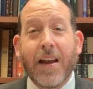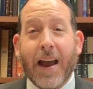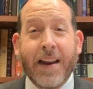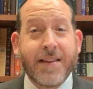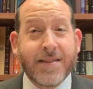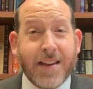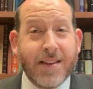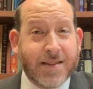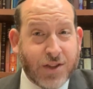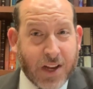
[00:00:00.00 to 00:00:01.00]
And he
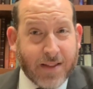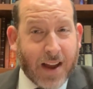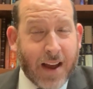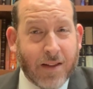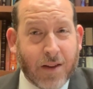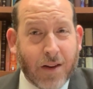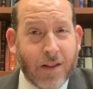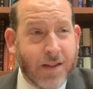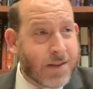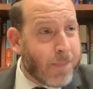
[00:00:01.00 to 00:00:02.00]
sees the Gentile
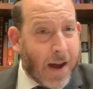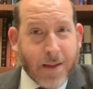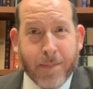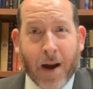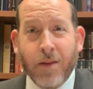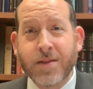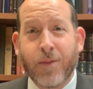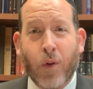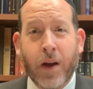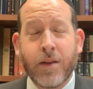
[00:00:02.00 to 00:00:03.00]
girl is by the barrels
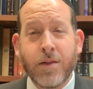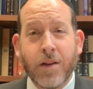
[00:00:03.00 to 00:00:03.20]
of wine.